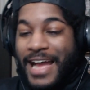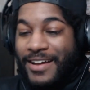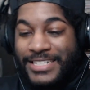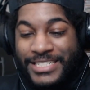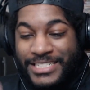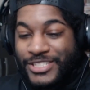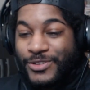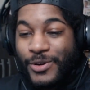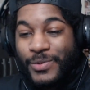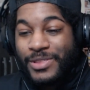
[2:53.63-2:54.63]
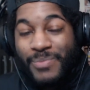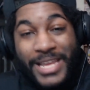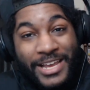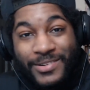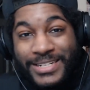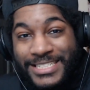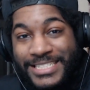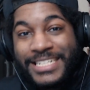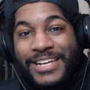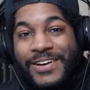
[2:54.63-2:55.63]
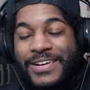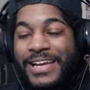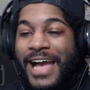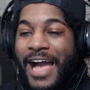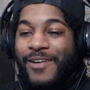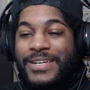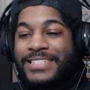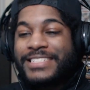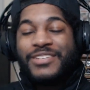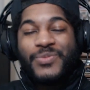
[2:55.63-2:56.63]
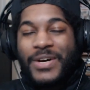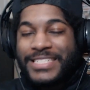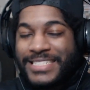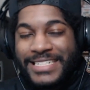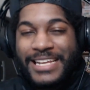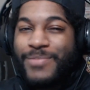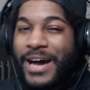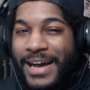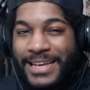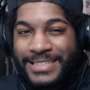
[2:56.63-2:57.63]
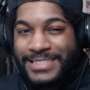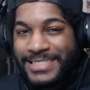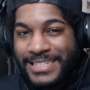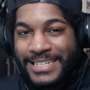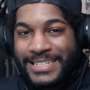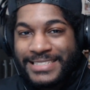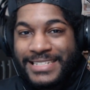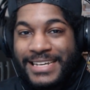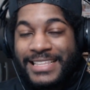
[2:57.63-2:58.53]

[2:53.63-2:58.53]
How did she screw with Mion and Shion? I want to see what she did behind the scenes.